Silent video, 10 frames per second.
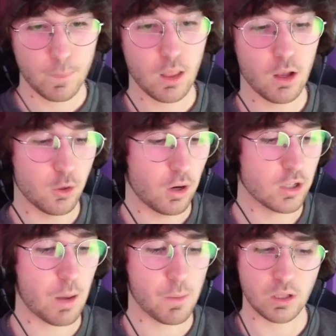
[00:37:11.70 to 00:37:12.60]

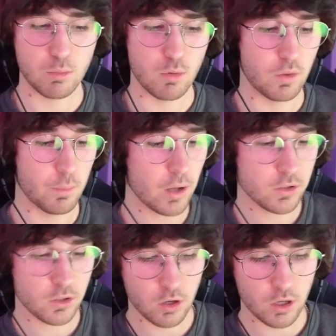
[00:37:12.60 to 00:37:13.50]
atomically moving balances
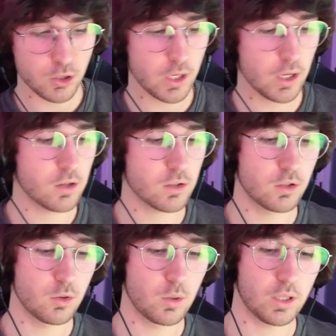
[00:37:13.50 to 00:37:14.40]
across chains and
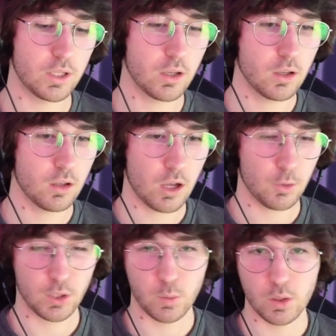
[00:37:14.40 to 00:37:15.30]
doing like
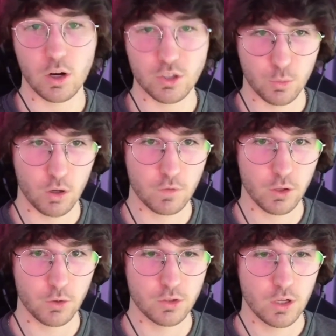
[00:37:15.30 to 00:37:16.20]
really quick cross-chain
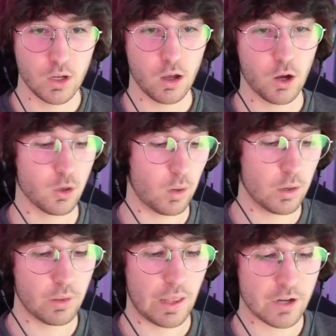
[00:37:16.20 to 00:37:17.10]
workflows under a way
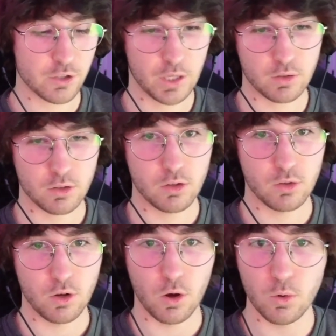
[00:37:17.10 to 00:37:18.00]
where that actually has
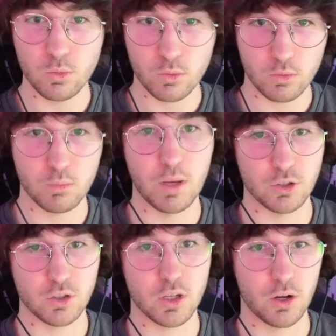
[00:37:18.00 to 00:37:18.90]
no major
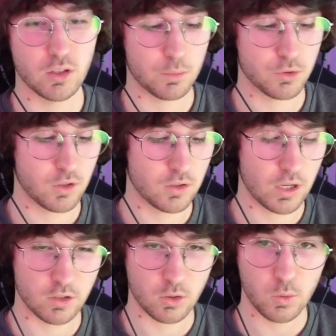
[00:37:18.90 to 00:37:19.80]
security assumptions and
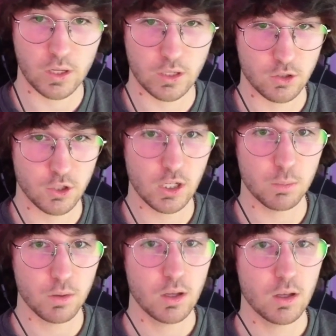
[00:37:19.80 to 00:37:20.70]
is quick and is cheap.
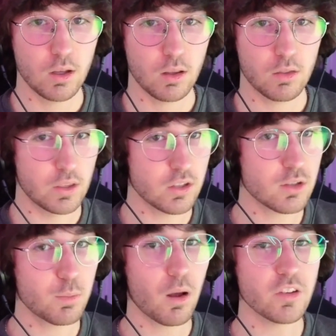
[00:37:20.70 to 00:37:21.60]
And this is
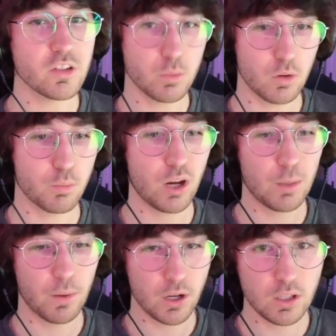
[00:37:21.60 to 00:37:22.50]
possible
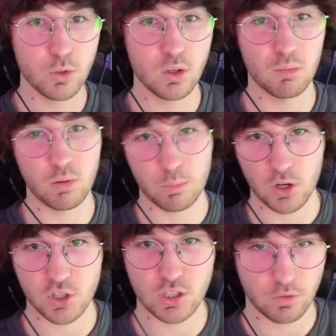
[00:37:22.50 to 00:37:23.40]
primarily when you implement
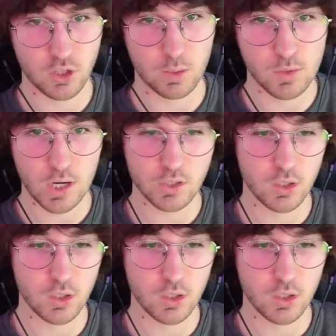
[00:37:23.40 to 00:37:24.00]
blockchain level chain abstraction.